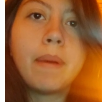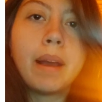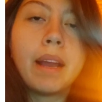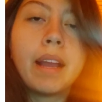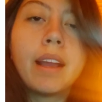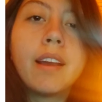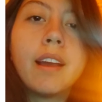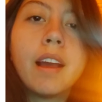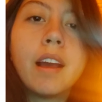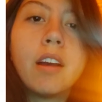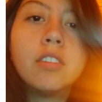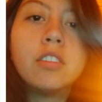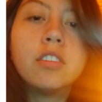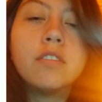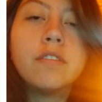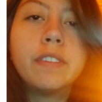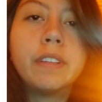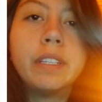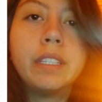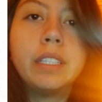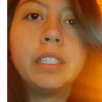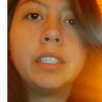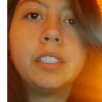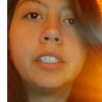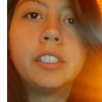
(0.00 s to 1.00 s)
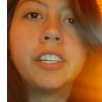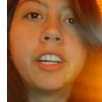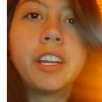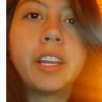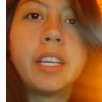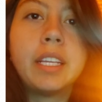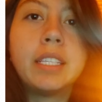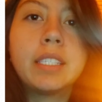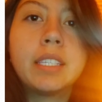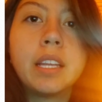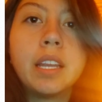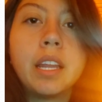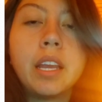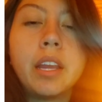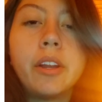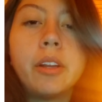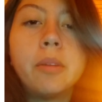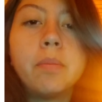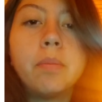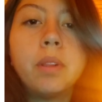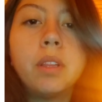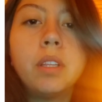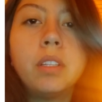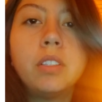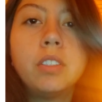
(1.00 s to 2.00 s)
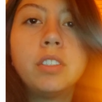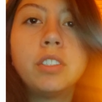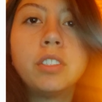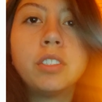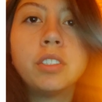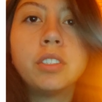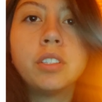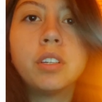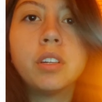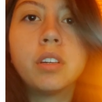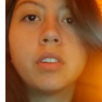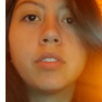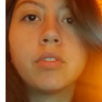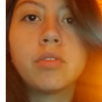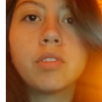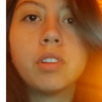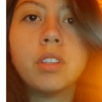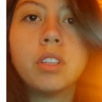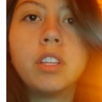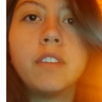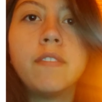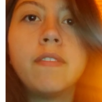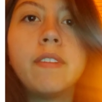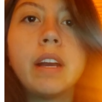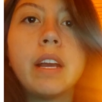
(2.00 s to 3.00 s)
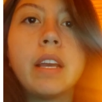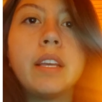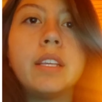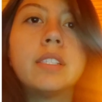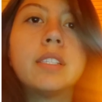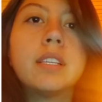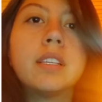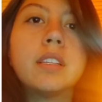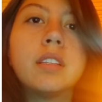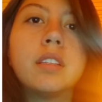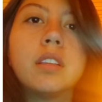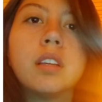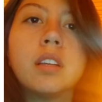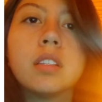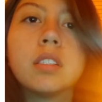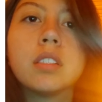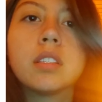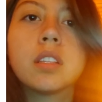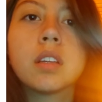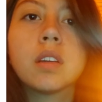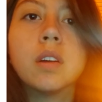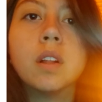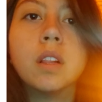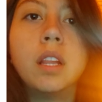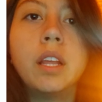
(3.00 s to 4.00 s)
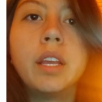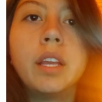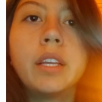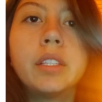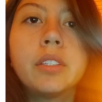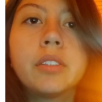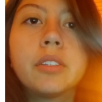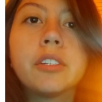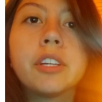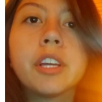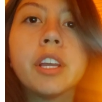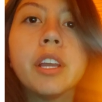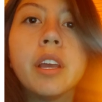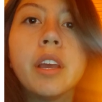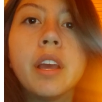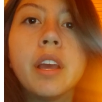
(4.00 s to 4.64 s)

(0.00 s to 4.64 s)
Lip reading: baghouse filter is an air pollution control device and dust collector